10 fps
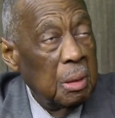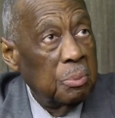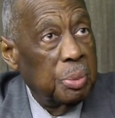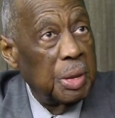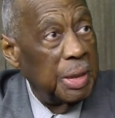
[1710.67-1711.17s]

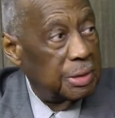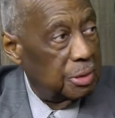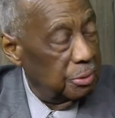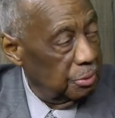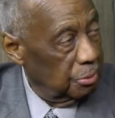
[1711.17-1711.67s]

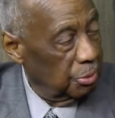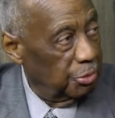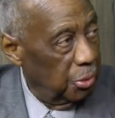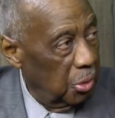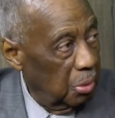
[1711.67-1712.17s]
police
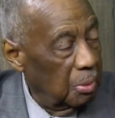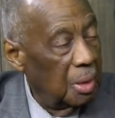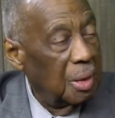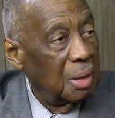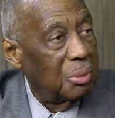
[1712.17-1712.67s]
reform,
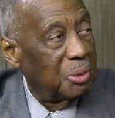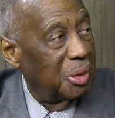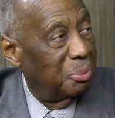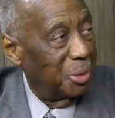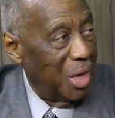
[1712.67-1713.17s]
but
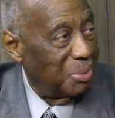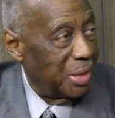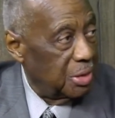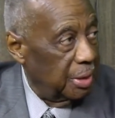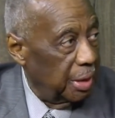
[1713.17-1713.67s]
perhaps
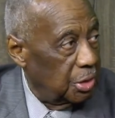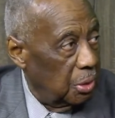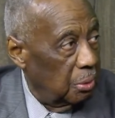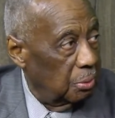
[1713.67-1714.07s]
that's the next show.